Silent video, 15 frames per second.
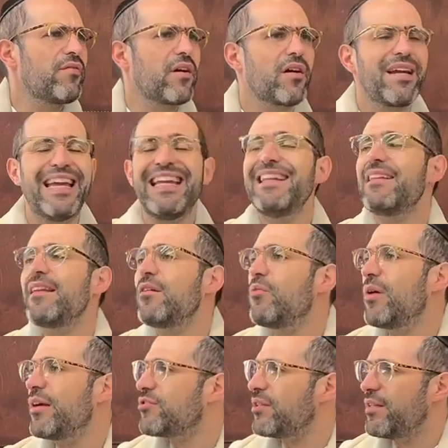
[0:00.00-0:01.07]
very hinting
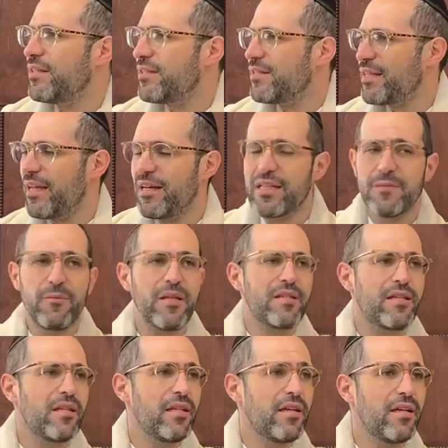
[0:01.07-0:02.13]
way, she didn't say it
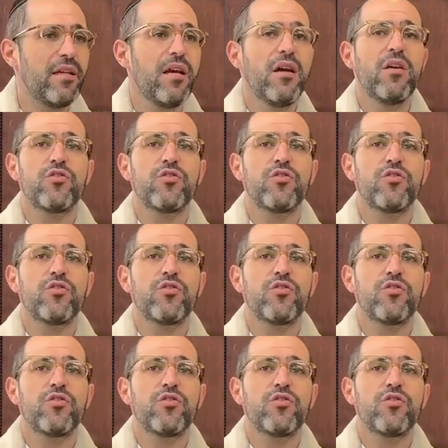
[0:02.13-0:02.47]
explicitly,